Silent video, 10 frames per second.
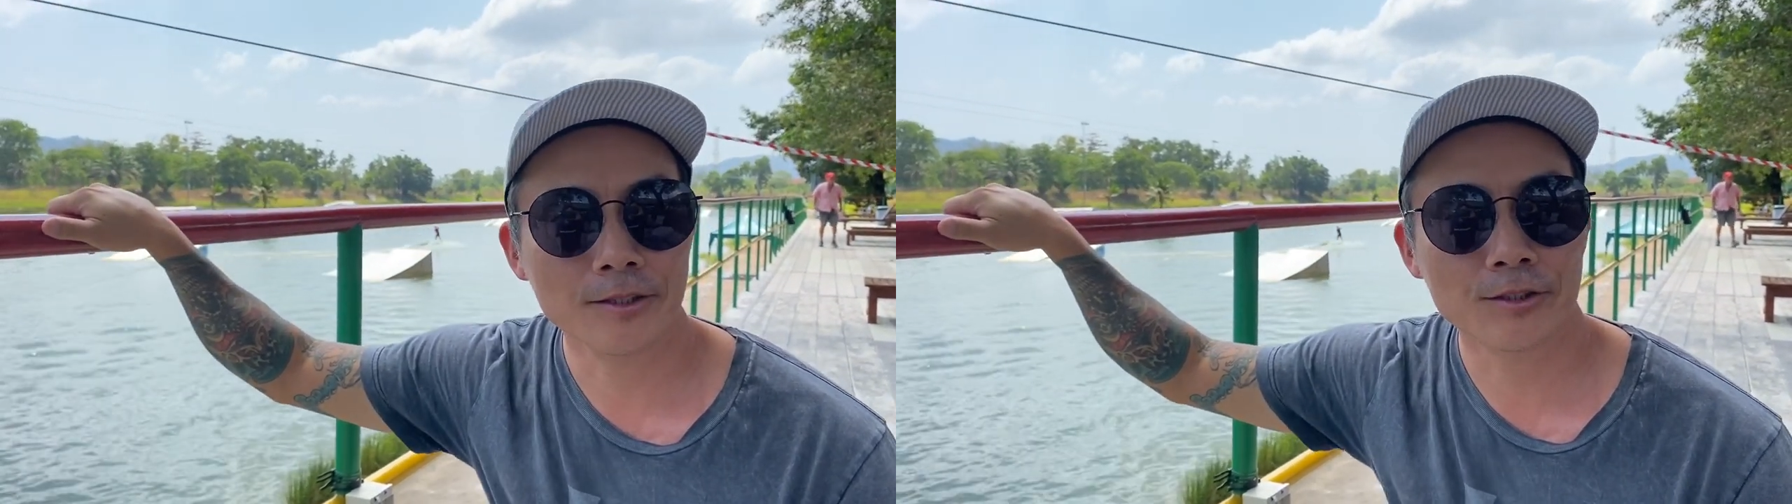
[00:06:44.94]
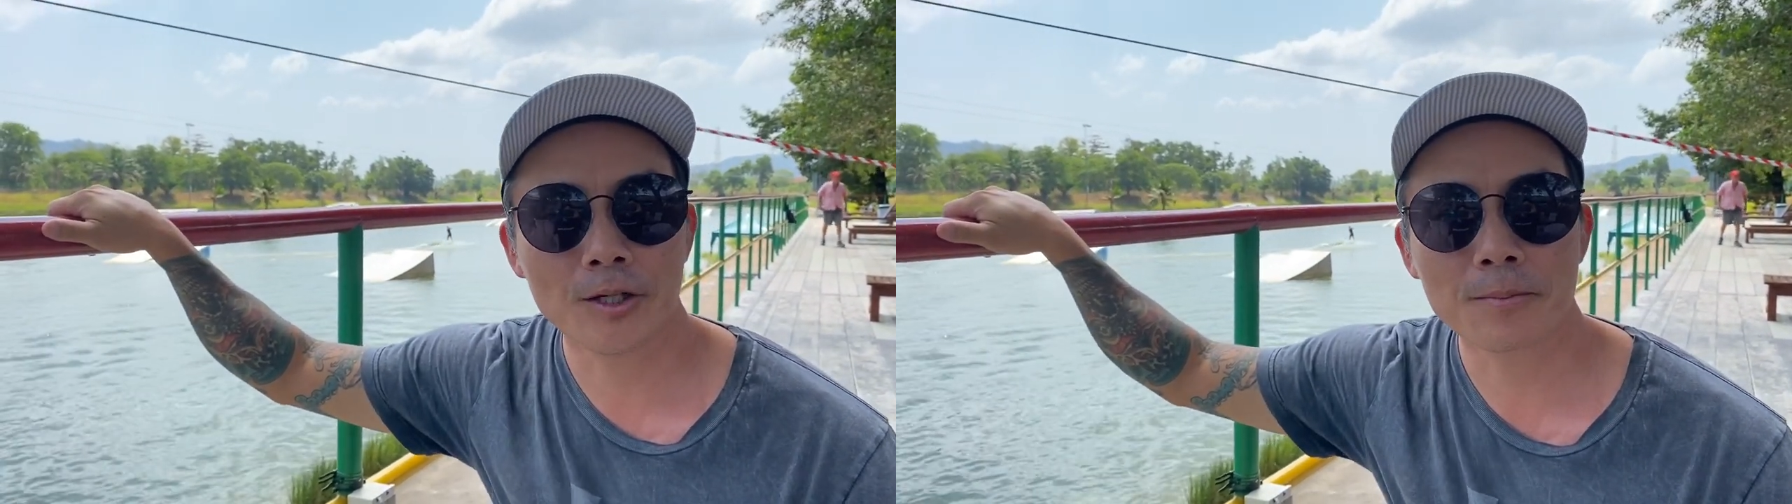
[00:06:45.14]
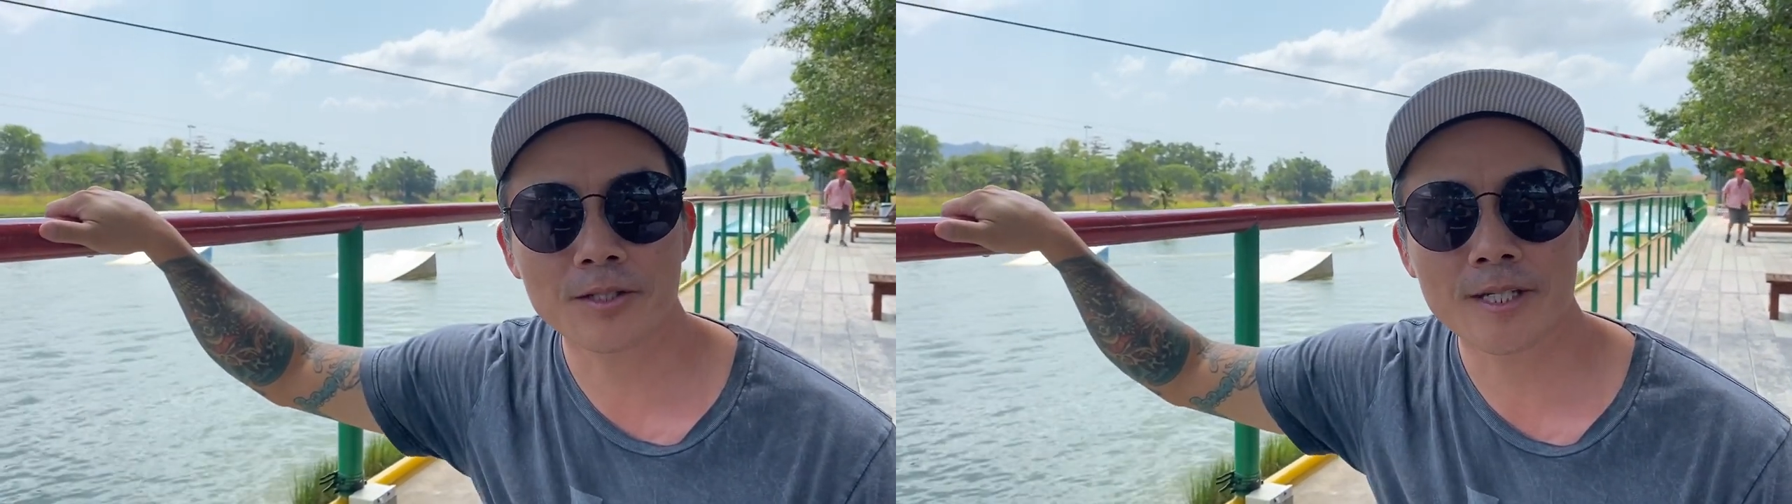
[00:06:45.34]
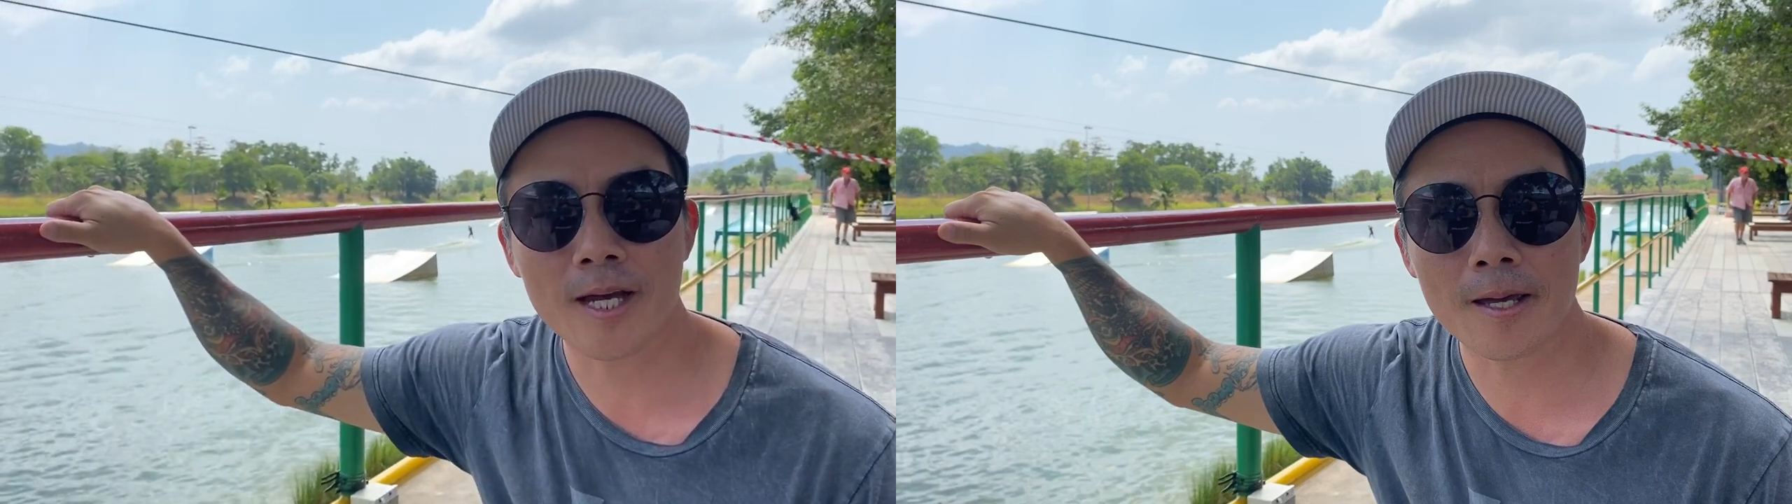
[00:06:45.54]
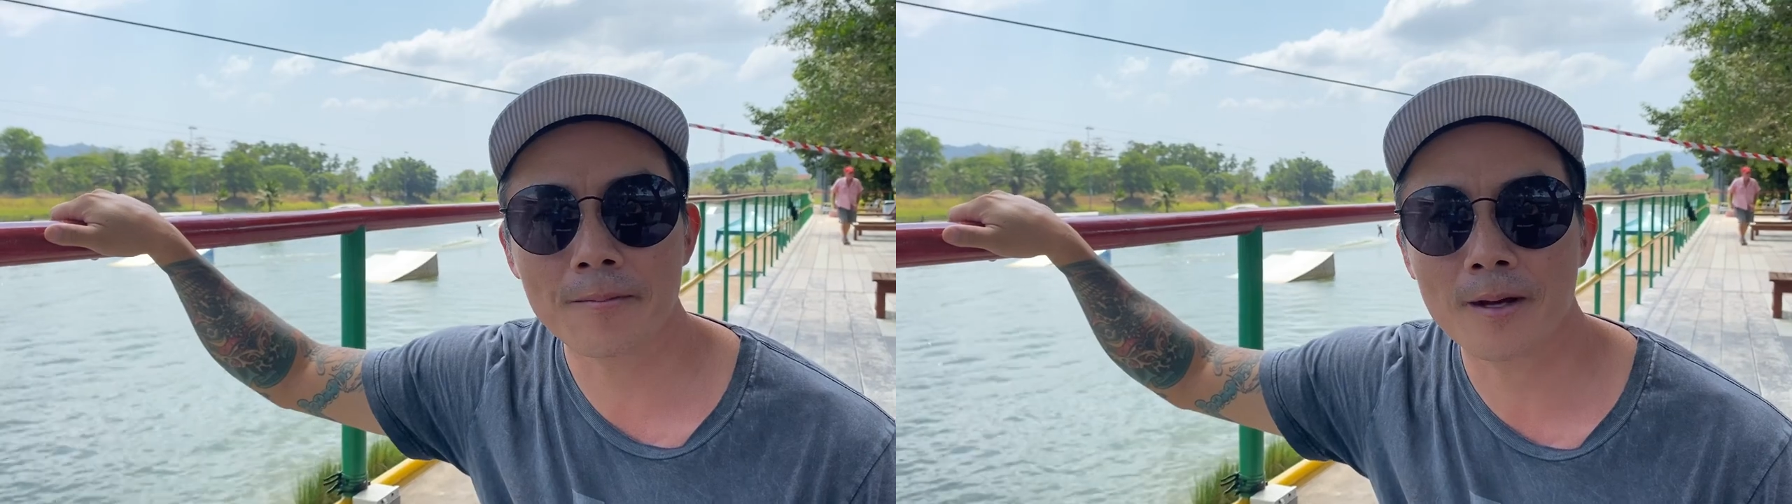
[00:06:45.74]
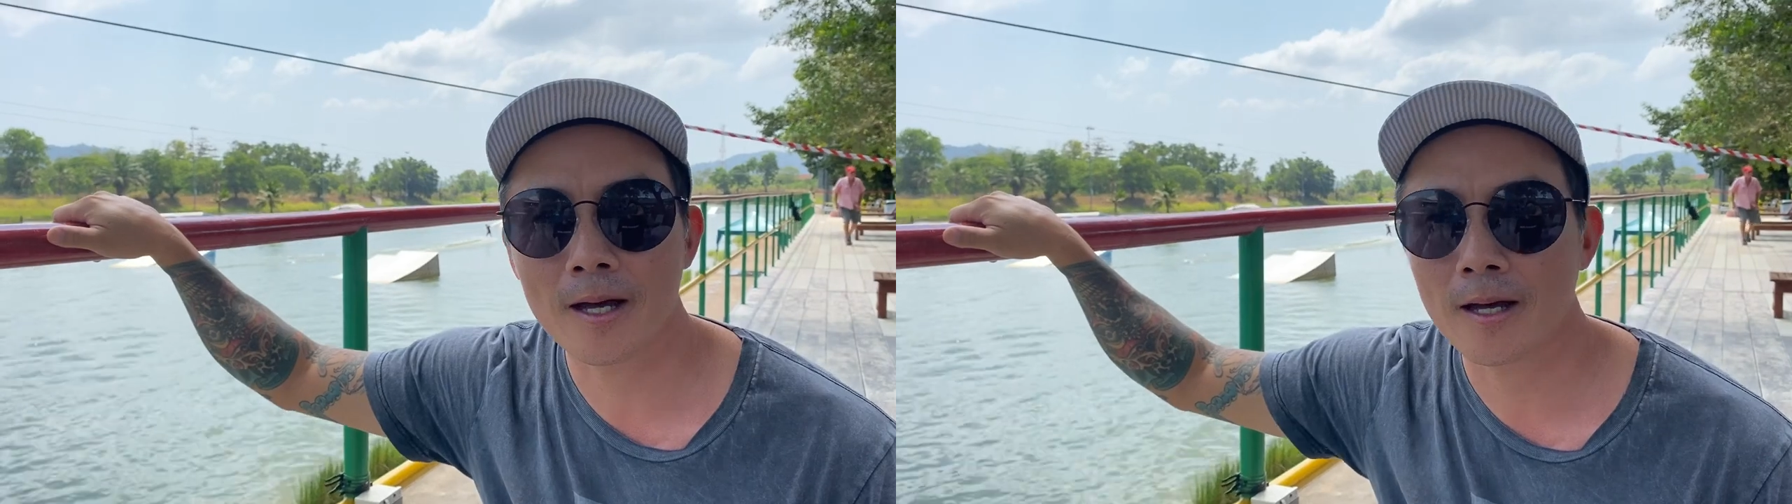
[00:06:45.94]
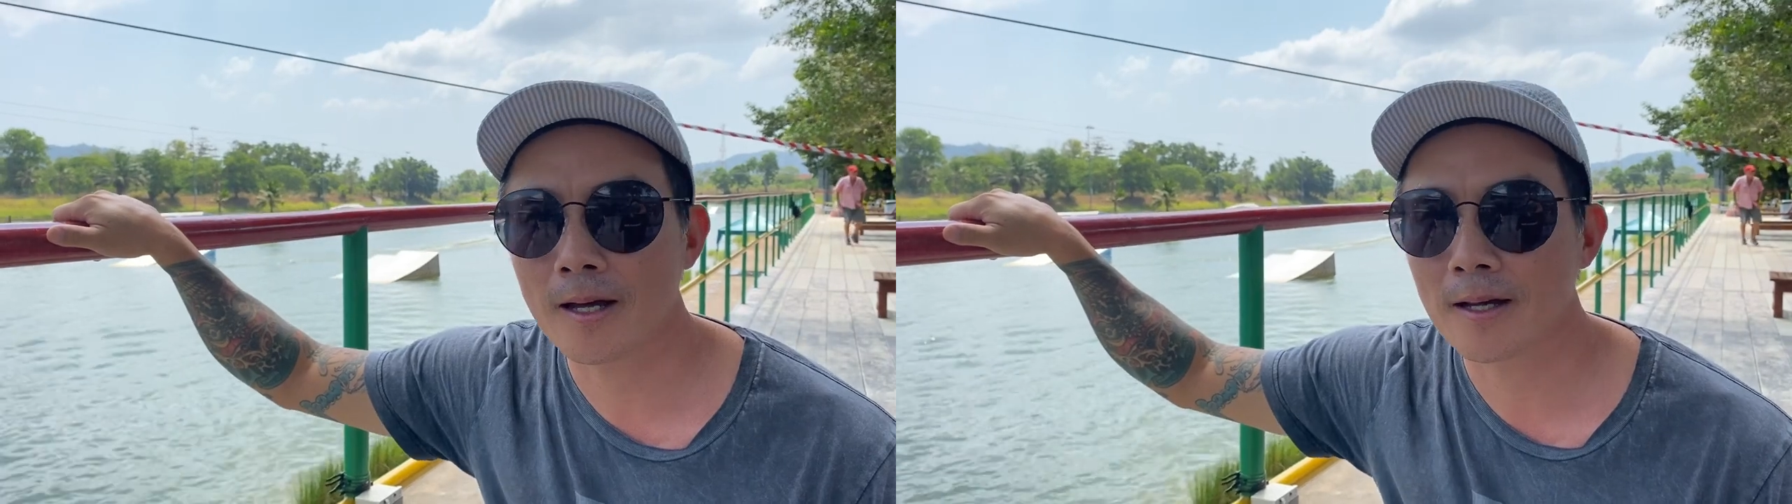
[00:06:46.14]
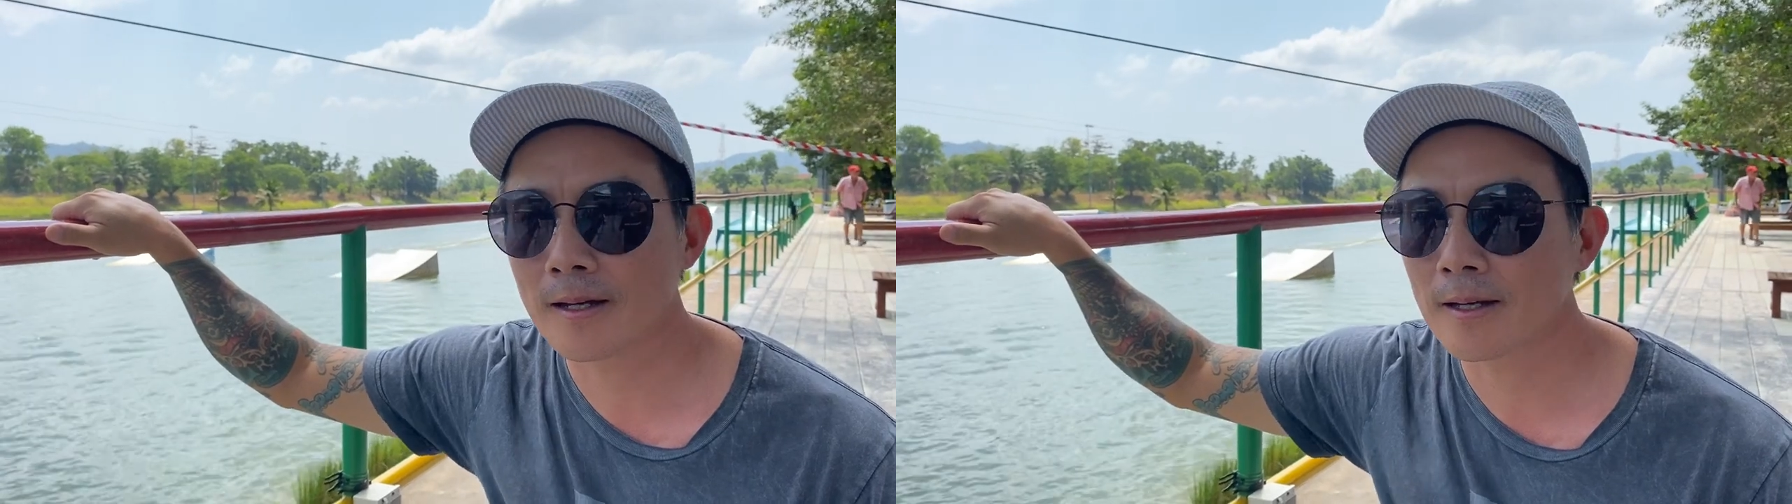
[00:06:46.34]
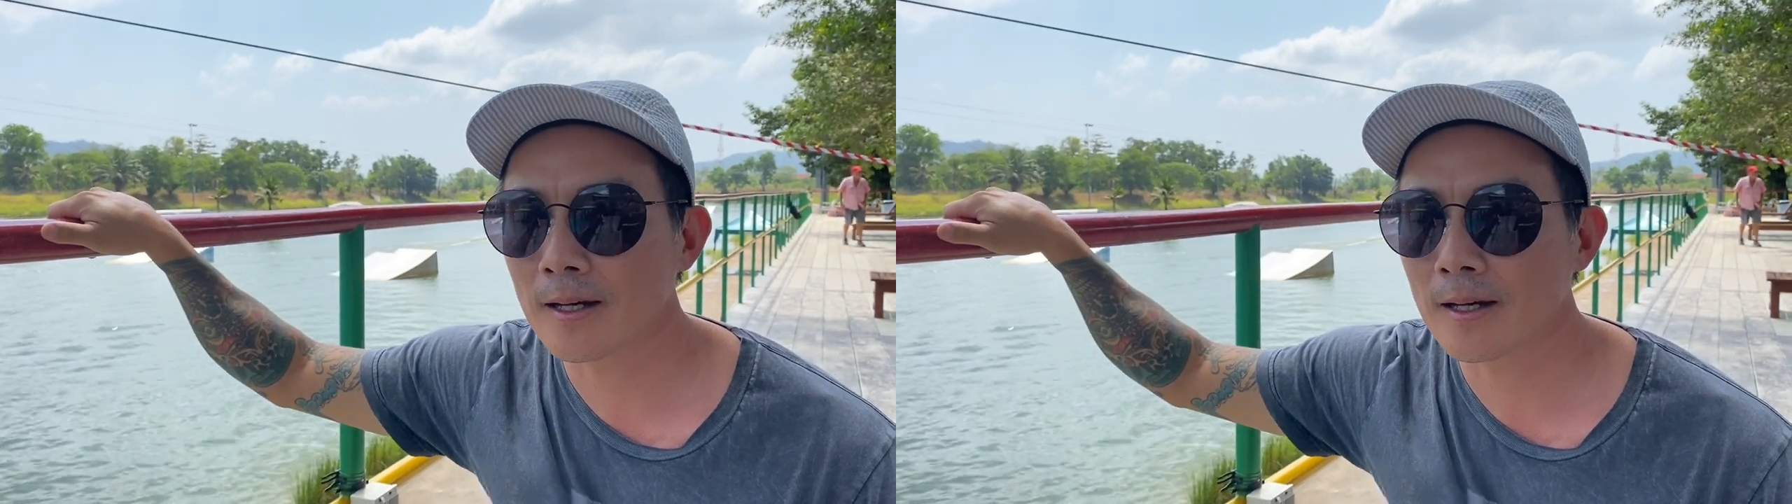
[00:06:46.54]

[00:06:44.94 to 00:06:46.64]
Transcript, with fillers: in summertime, uh,